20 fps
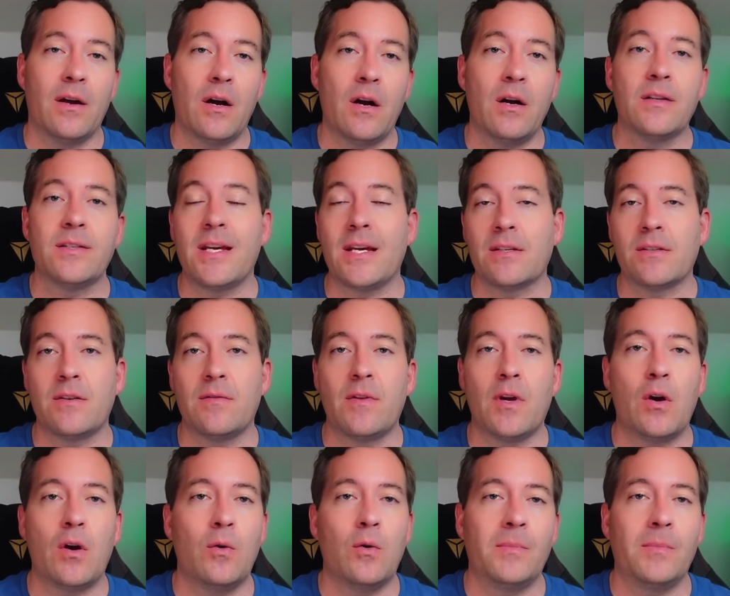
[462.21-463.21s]
context of
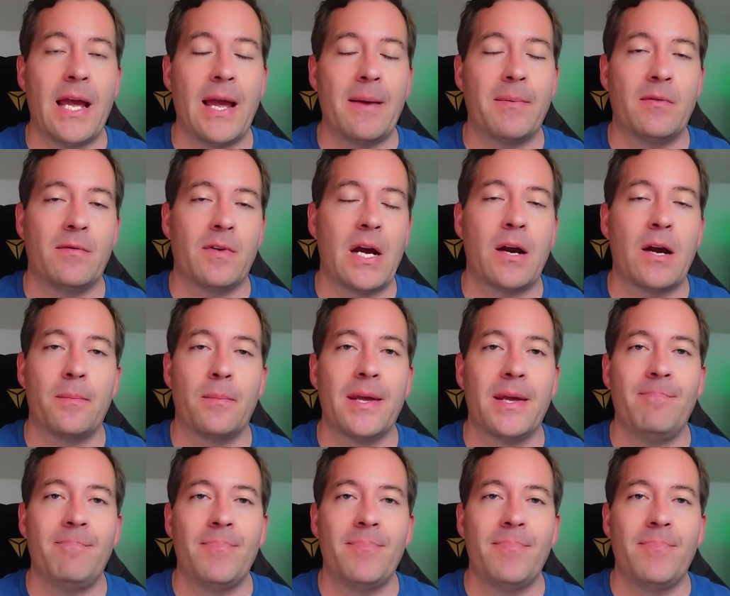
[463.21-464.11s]
the home lab environment.